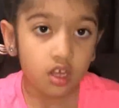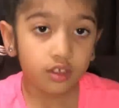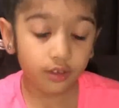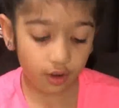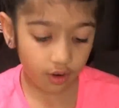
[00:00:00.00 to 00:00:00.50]

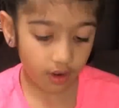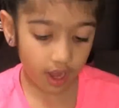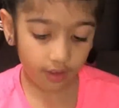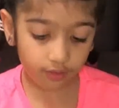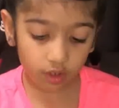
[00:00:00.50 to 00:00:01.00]
So
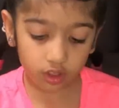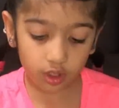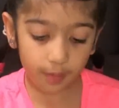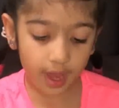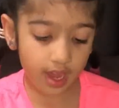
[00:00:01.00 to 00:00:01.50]
I've got
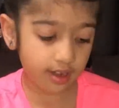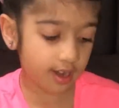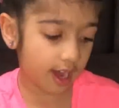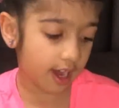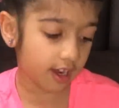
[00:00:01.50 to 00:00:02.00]
the pen
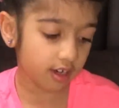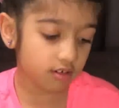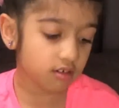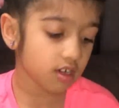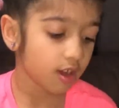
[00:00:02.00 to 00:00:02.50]

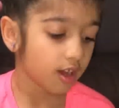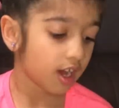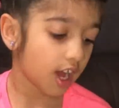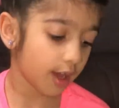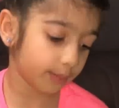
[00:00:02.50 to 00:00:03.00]
now.
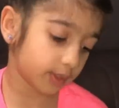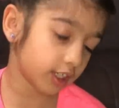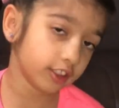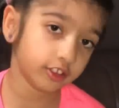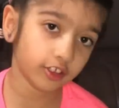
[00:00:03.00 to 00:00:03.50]
I'm
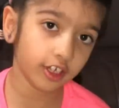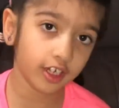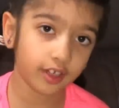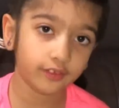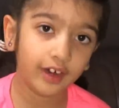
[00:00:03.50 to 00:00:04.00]
gonna draw a
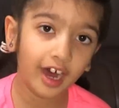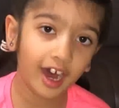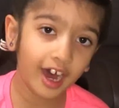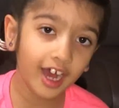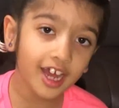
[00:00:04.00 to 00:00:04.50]
love
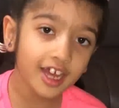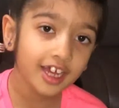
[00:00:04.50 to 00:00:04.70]
heart.